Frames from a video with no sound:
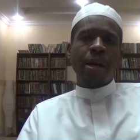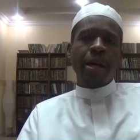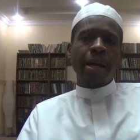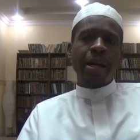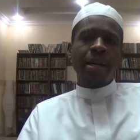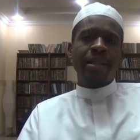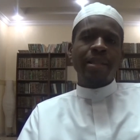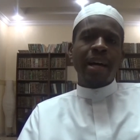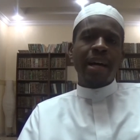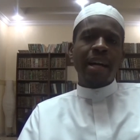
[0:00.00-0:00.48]

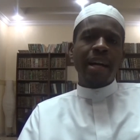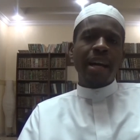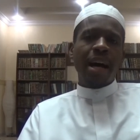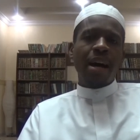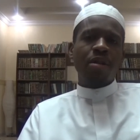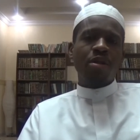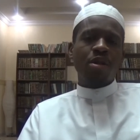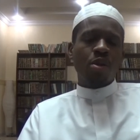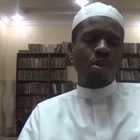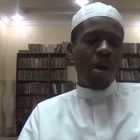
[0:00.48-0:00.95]
He is not
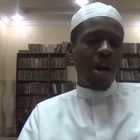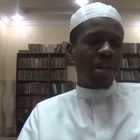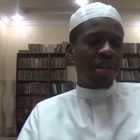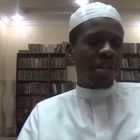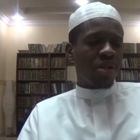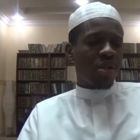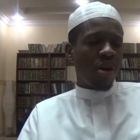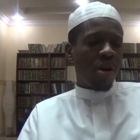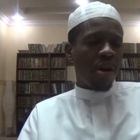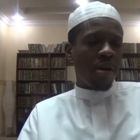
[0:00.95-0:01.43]
allowed to wash
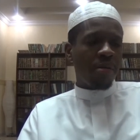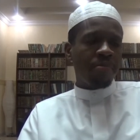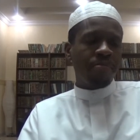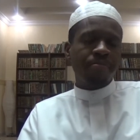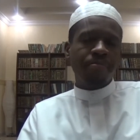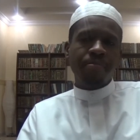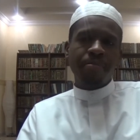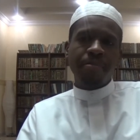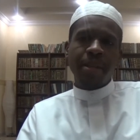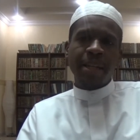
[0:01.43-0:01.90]
his arm
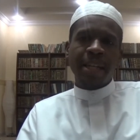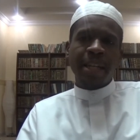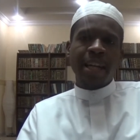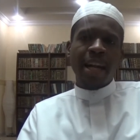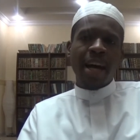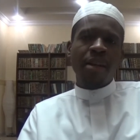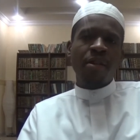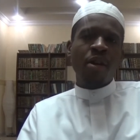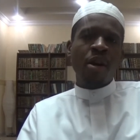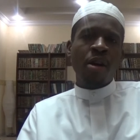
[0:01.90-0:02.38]
and
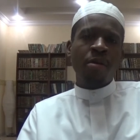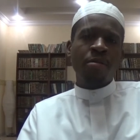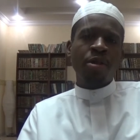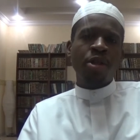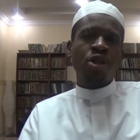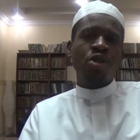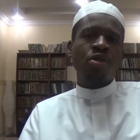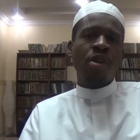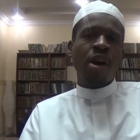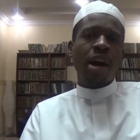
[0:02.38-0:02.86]
allow the arm
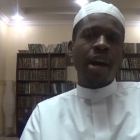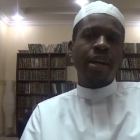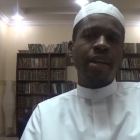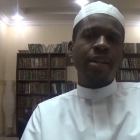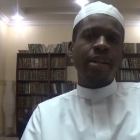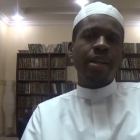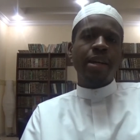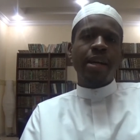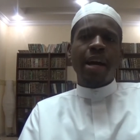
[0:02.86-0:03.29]
to dry